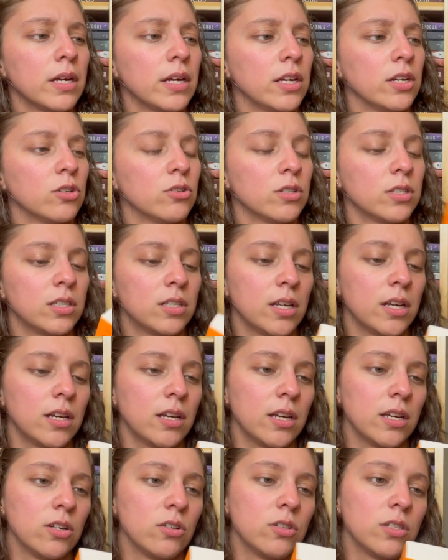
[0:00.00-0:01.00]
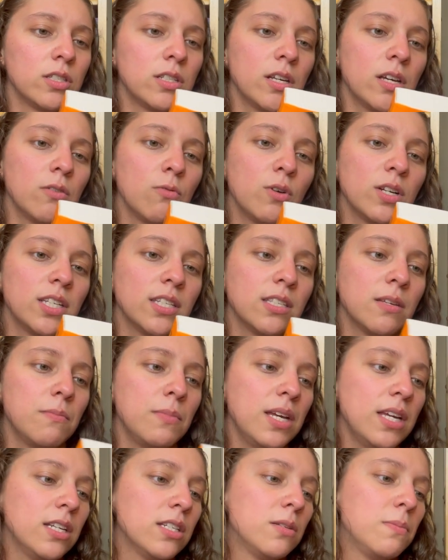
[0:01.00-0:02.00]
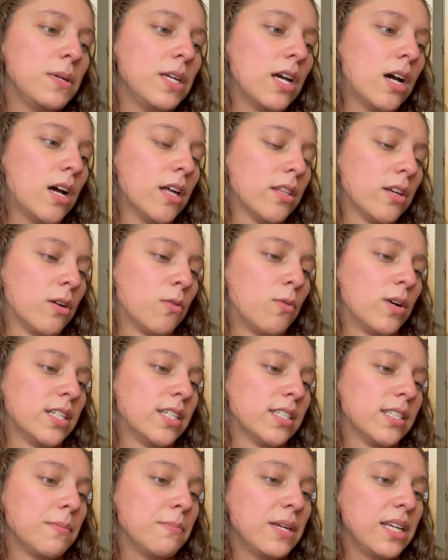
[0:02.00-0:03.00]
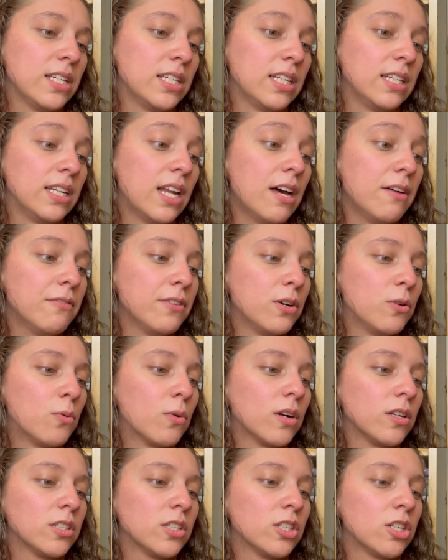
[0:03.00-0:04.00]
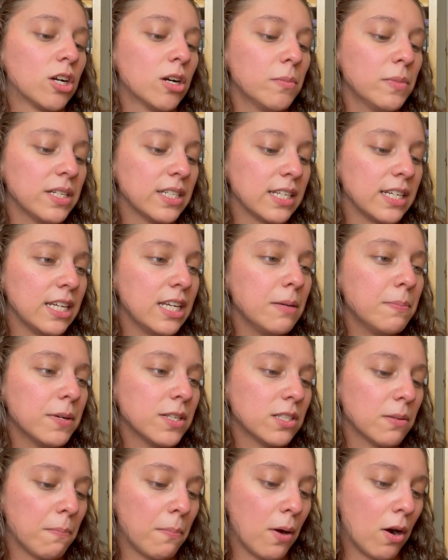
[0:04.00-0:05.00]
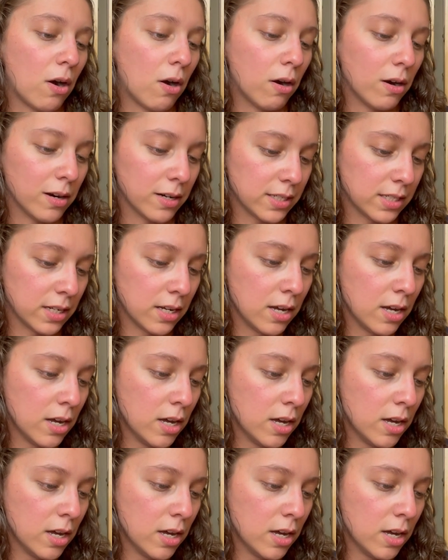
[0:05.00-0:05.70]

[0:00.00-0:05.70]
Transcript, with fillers: Interesting, interesting. What does it mean to be other? What does it mean to love in a world determined to keep us apart?